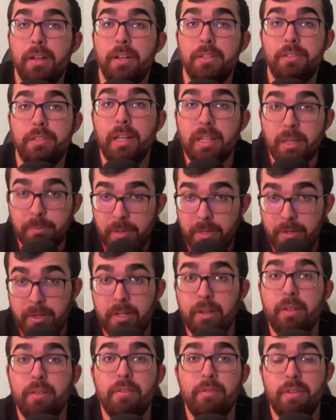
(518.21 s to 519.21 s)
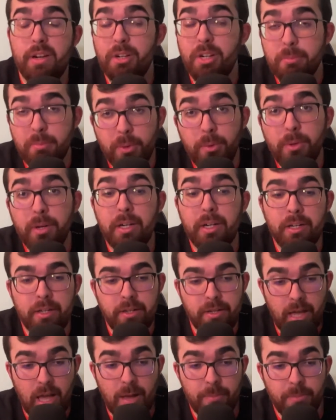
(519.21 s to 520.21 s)
Second period, very boring.
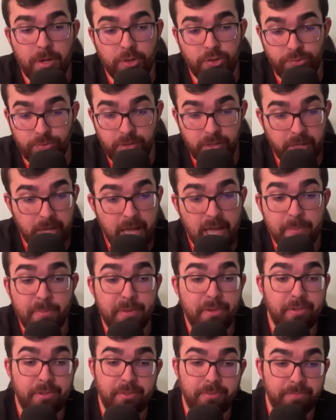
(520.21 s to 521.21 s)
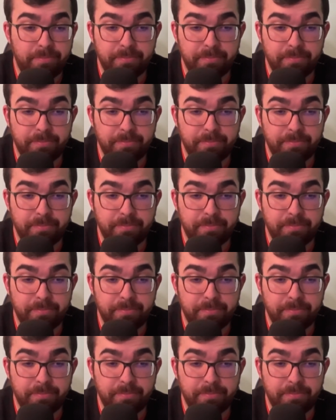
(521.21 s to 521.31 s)
Not much really happened.